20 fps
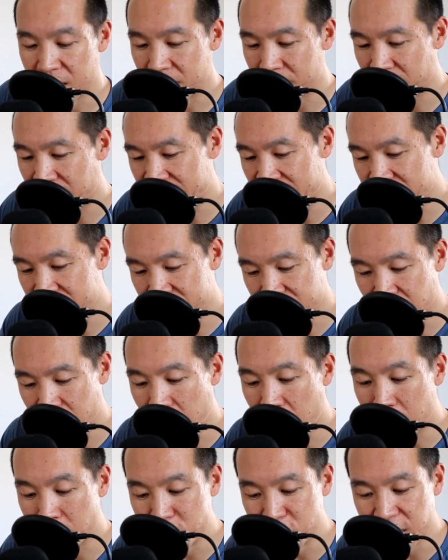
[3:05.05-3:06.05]
like
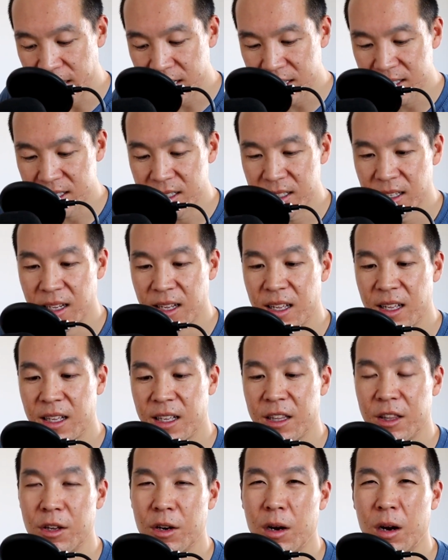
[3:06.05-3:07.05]
object,
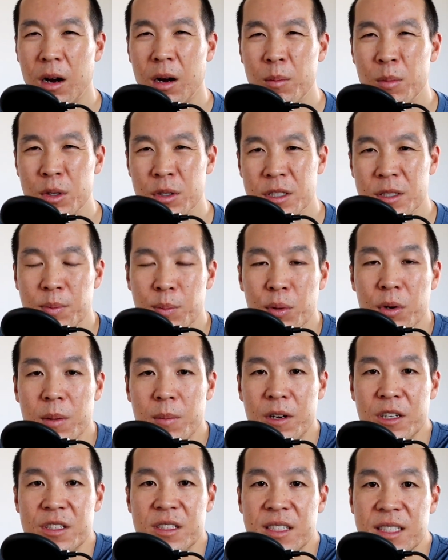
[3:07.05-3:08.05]
they're almost pretty
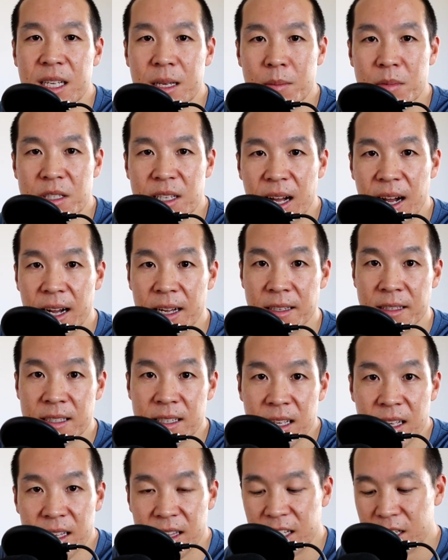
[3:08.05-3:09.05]
much the same size.
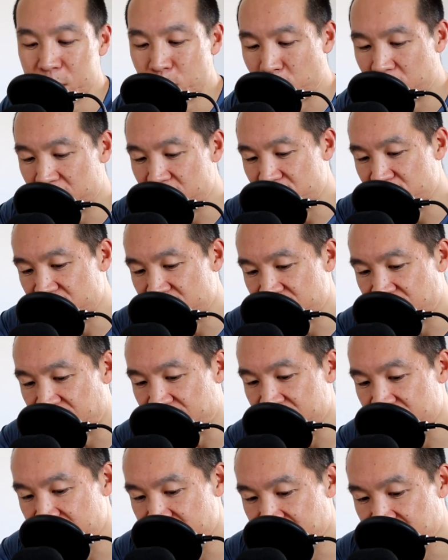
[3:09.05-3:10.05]
This one is just not
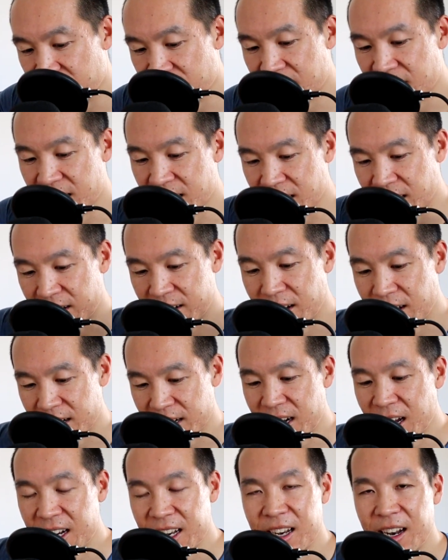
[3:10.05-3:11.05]
as
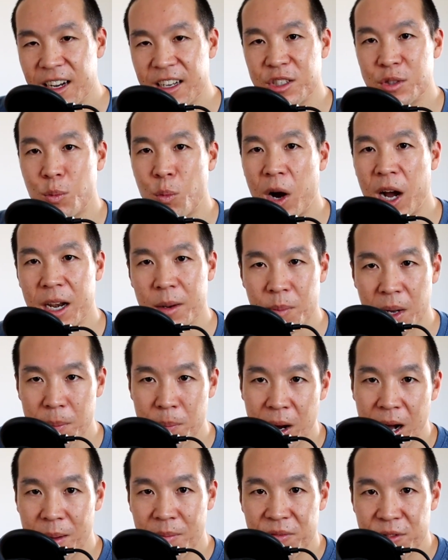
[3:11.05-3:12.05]
wide, and my
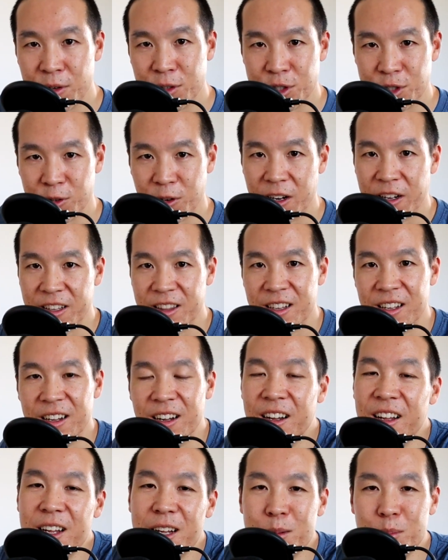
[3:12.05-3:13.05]
pop filter on
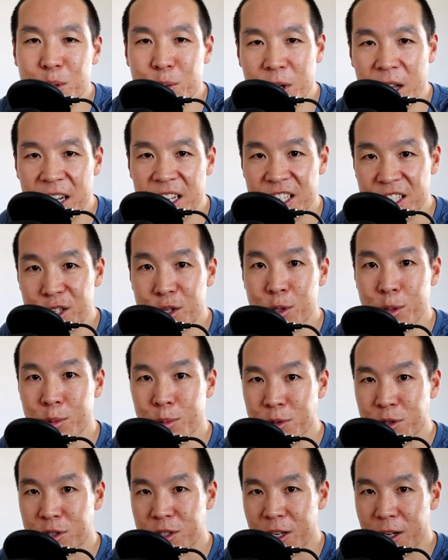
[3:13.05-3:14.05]
the Blue Yeti is
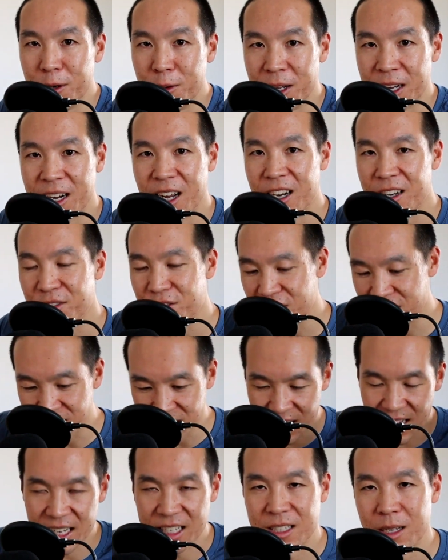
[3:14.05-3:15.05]
huge, so it kind of just
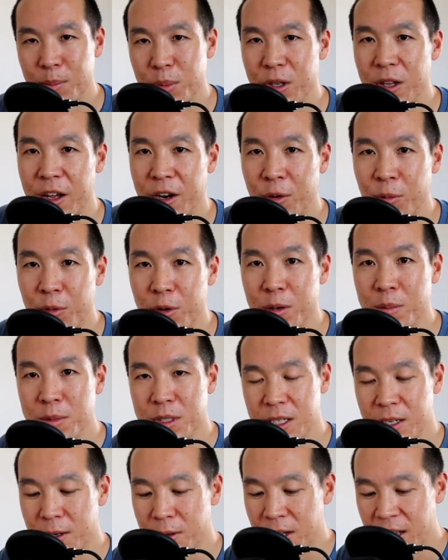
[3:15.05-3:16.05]
takes up a lot of room.
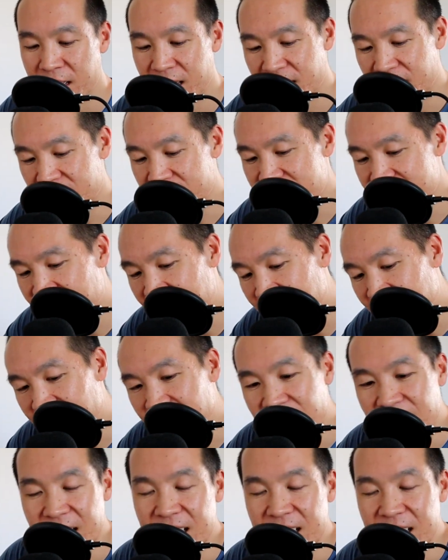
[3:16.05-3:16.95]
So it's not